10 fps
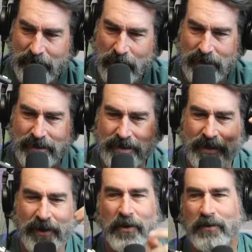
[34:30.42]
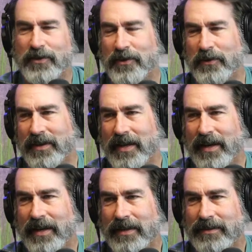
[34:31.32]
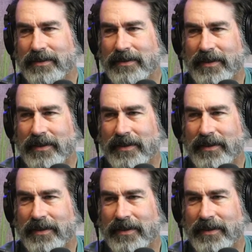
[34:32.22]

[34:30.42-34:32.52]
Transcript: worst. You don't know what you're doing at that age. You